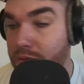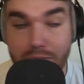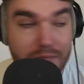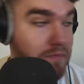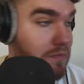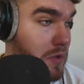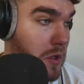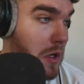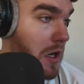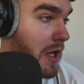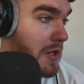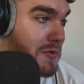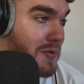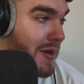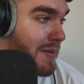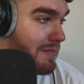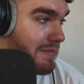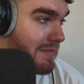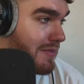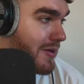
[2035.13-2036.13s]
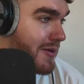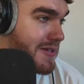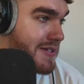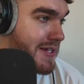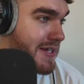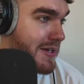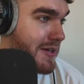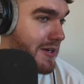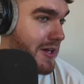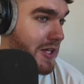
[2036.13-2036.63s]
good luck to him.
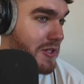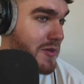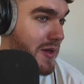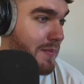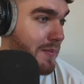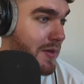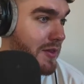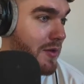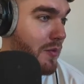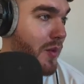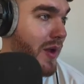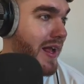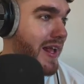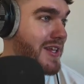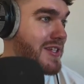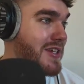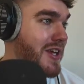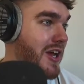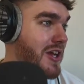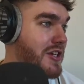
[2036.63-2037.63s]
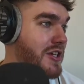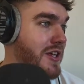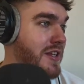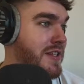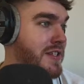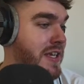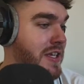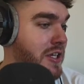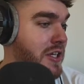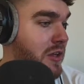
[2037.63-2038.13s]
Honestly, good luck to him. But the winger search
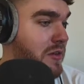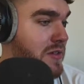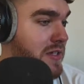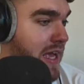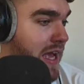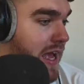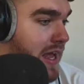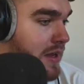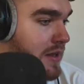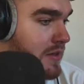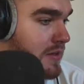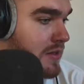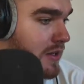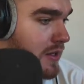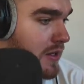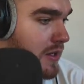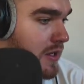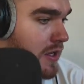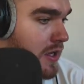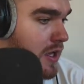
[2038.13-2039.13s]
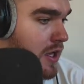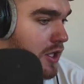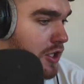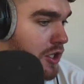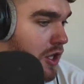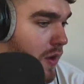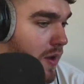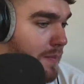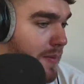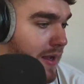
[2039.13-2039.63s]
continues, and
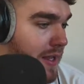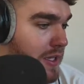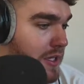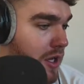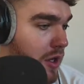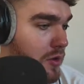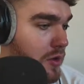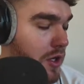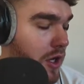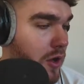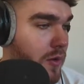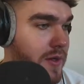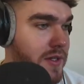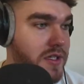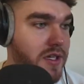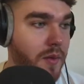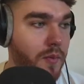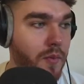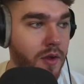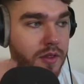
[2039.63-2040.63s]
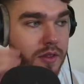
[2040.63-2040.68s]
Yohan Bakayoko is someone